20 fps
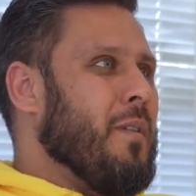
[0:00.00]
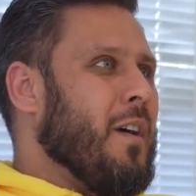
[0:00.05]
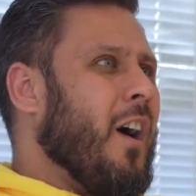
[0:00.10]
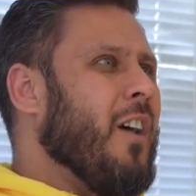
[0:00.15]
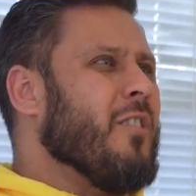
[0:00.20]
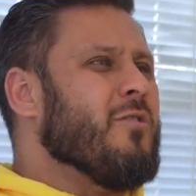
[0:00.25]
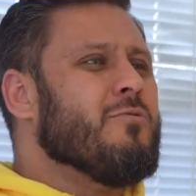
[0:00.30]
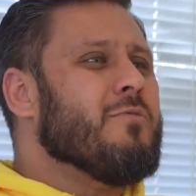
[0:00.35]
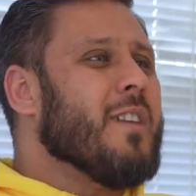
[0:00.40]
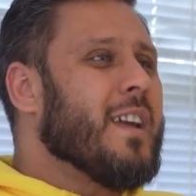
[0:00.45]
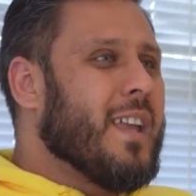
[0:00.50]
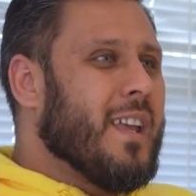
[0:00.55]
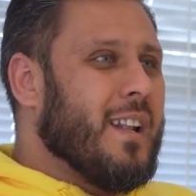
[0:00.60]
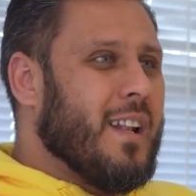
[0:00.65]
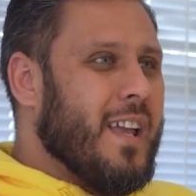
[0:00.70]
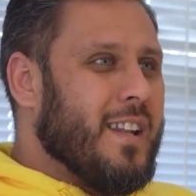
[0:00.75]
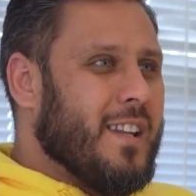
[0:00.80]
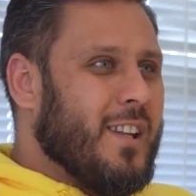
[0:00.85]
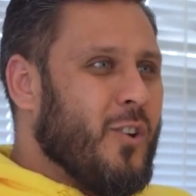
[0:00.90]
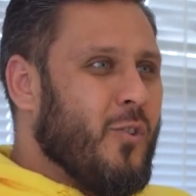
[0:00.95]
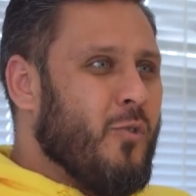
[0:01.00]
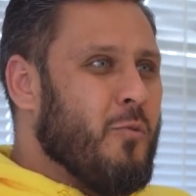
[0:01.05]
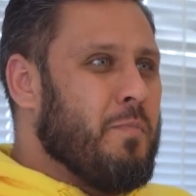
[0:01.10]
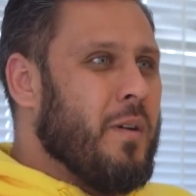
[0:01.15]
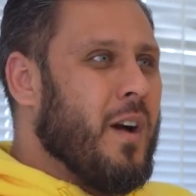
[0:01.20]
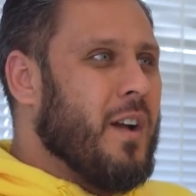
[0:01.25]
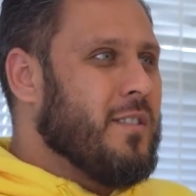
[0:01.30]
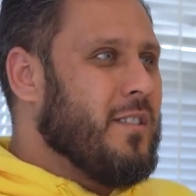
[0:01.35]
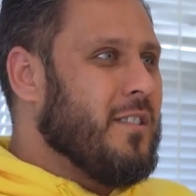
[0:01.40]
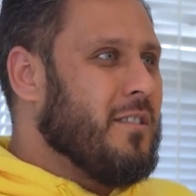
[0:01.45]
unregulated home
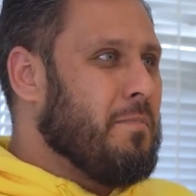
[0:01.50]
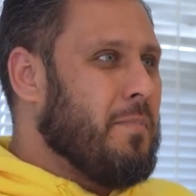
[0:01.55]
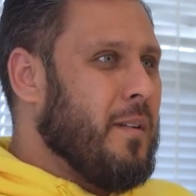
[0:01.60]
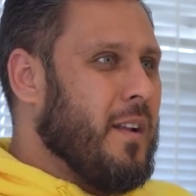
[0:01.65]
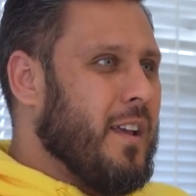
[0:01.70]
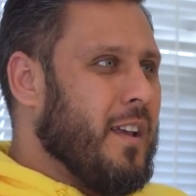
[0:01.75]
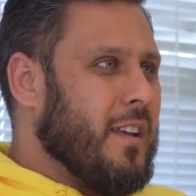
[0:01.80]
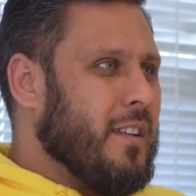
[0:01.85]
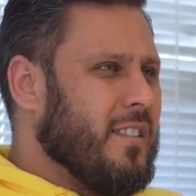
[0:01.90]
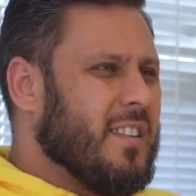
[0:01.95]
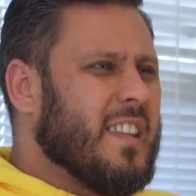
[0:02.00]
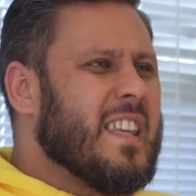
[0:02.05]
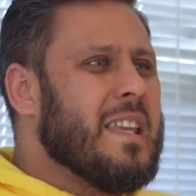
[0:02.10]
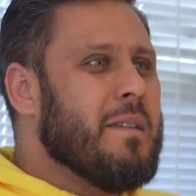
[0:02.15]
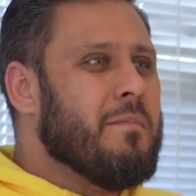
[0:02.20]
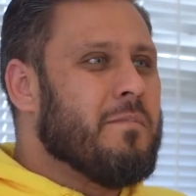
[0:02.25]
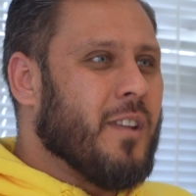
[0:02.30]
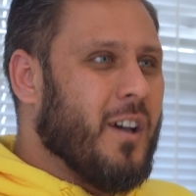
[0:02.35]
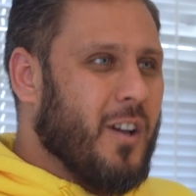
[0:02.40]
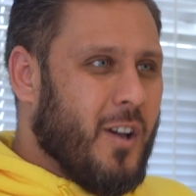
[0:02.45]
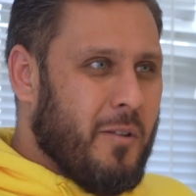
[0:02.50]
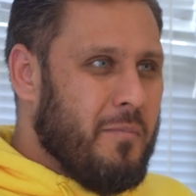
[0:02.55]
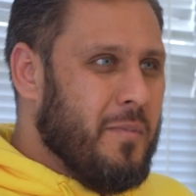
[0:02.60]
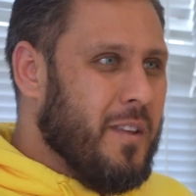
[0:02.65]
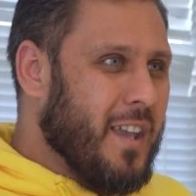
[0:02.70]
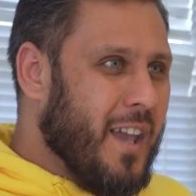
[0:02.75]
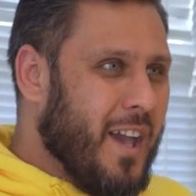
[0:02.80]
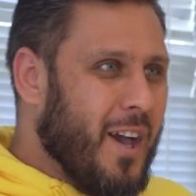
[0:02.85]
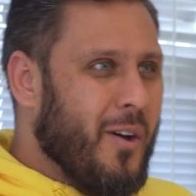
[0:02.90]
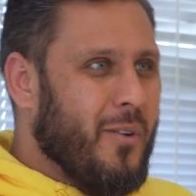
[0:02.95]
purchase schemes that are
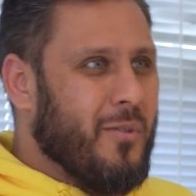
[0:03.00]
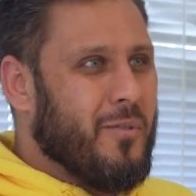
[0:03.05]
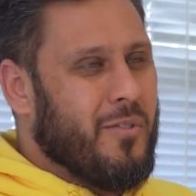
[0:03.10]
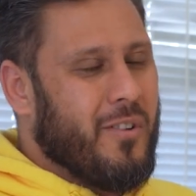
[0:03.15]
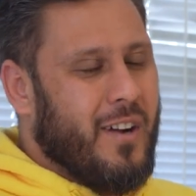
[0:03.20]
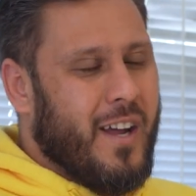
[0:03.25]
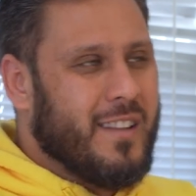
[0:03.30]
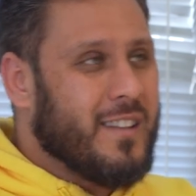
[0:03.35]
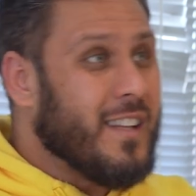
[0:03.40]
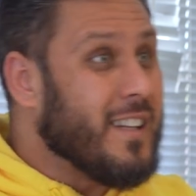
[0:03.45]
coming out, right?